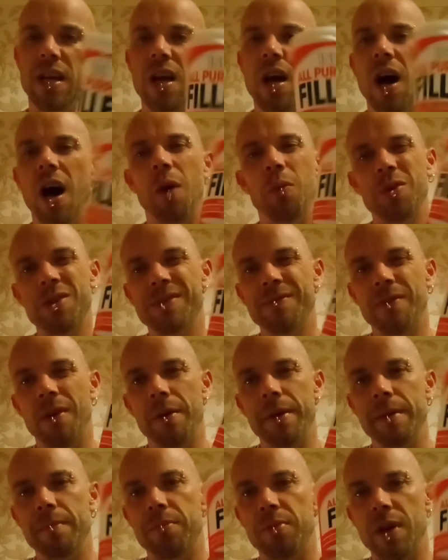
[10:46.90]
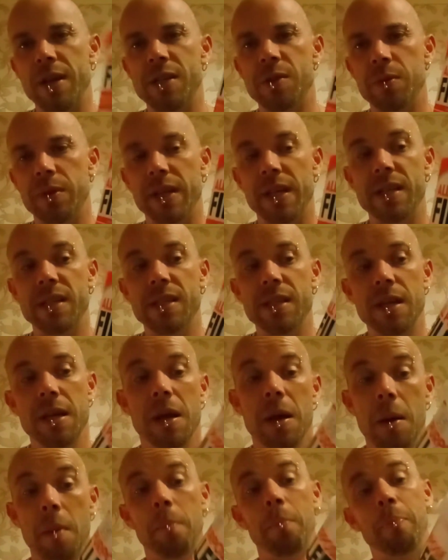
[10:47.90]
wasn't very impressed with this,
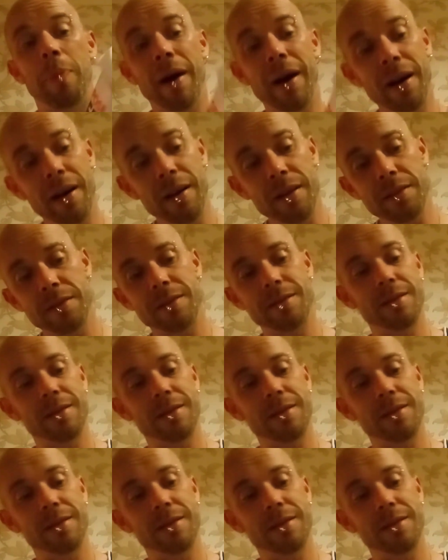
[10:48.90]
but